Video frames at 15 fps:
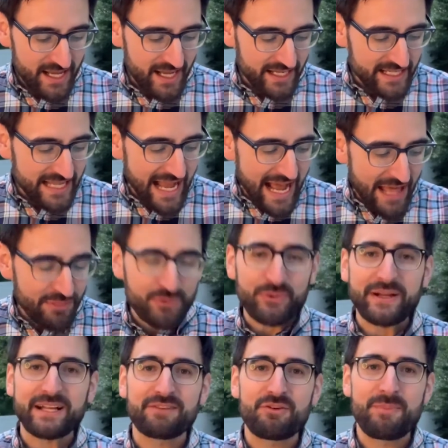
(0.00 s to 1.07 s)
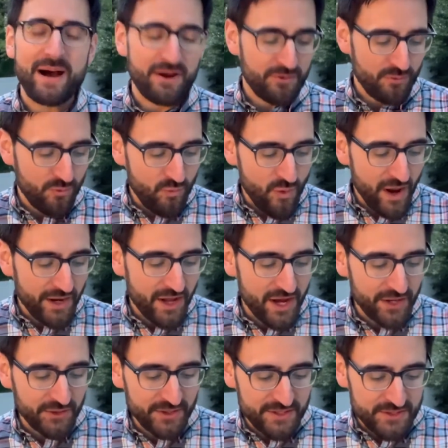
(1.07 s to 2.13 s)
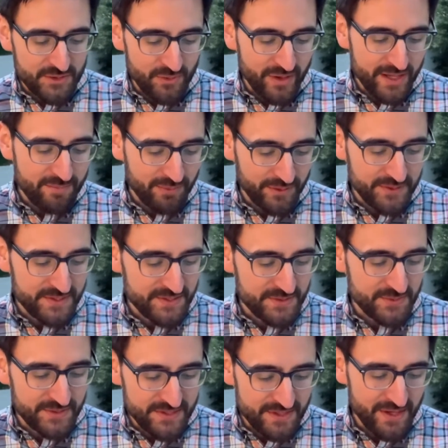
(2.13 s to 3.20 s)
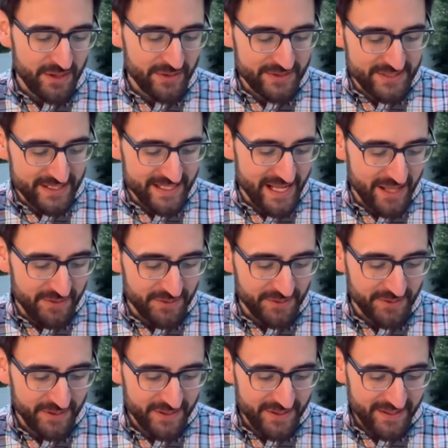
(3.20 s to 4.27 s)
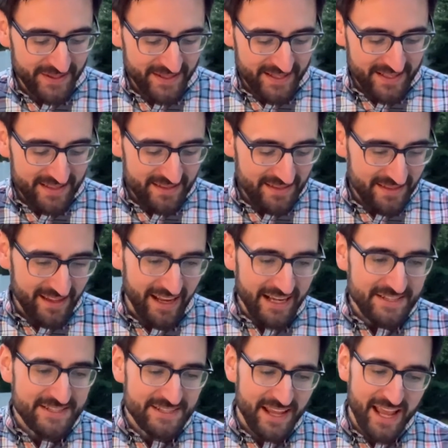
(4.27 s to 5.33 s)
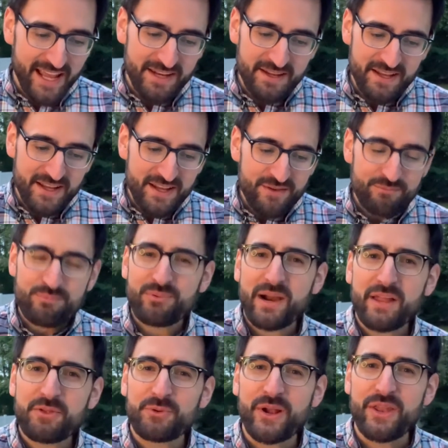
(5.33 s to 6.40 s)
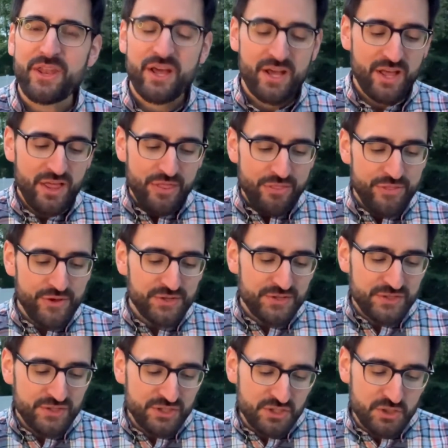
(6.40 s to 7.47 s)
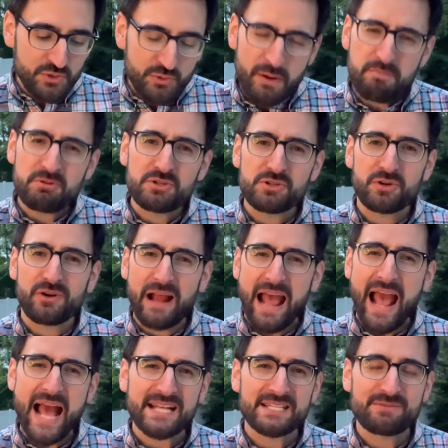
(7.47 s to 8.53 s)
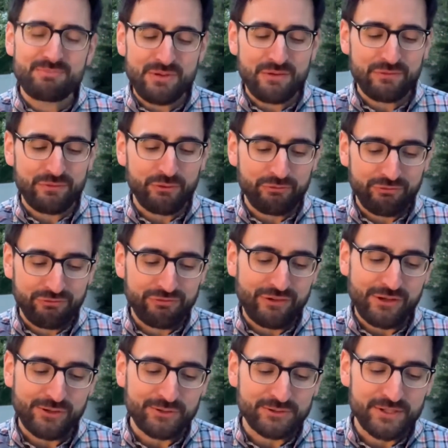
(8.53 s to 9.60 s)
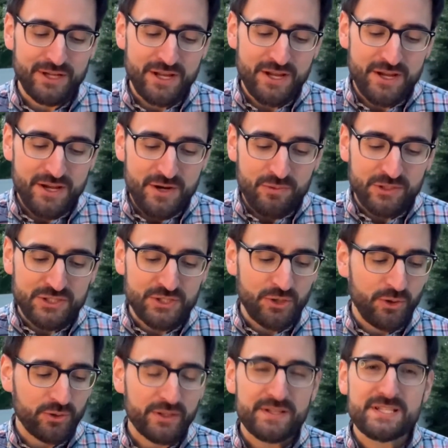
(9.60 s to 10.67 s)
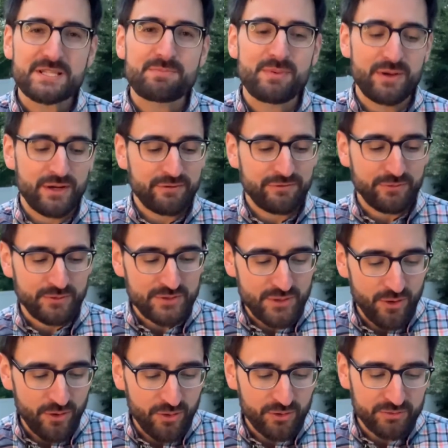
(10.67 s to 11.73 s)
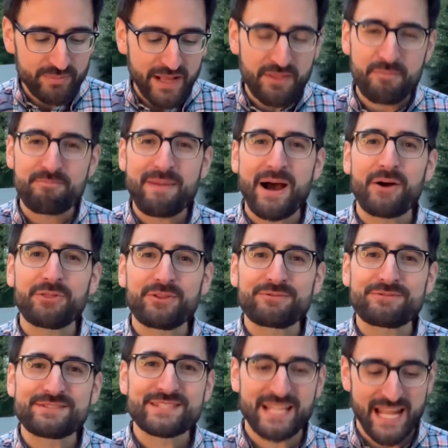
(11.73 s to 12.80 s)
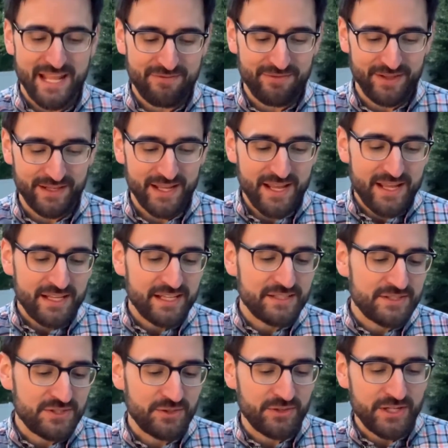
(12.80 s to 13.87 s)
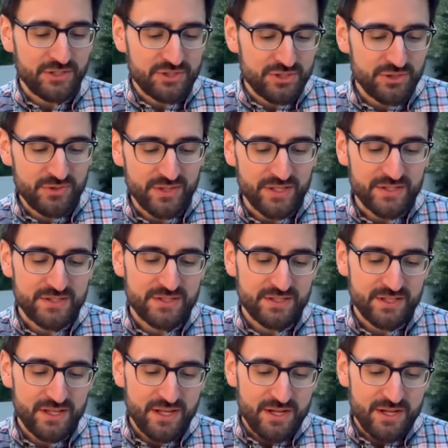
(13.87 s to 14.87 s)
A gathering of about 120 persons was there together and said, "Brethren, the scripture had to be fulfilled, which the Holy Spirit foretold by the mouth of David concerning Judas,